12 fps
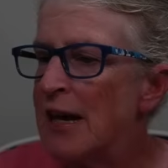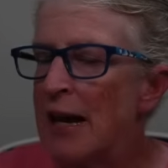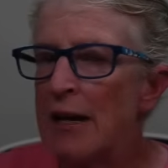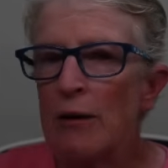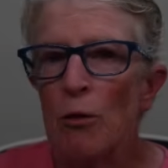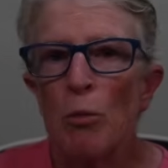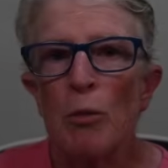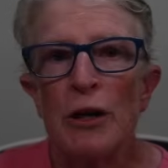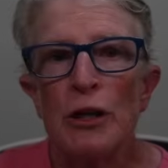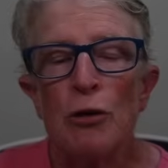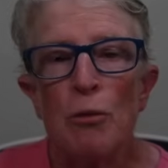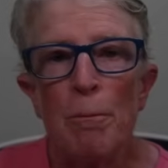and it'll
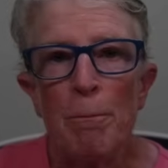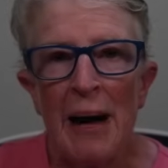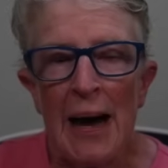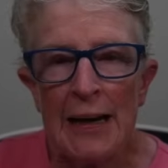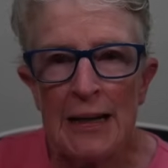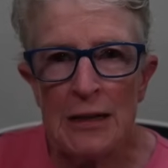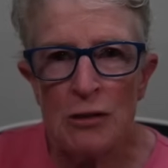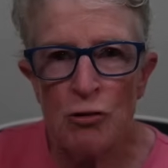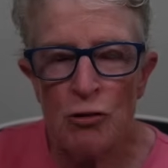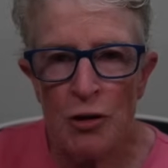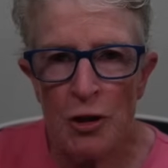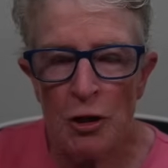bring you back
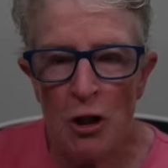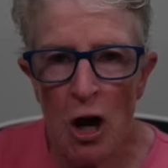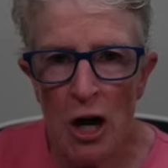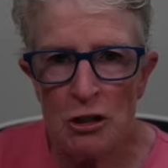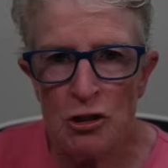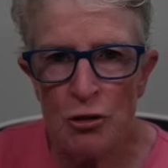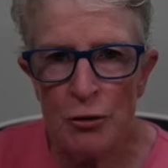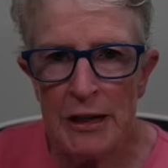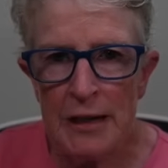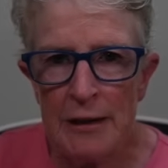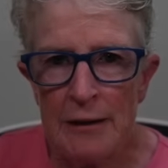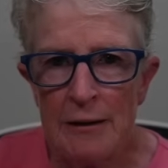into the lock
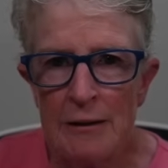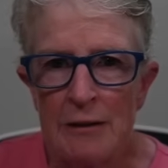screen.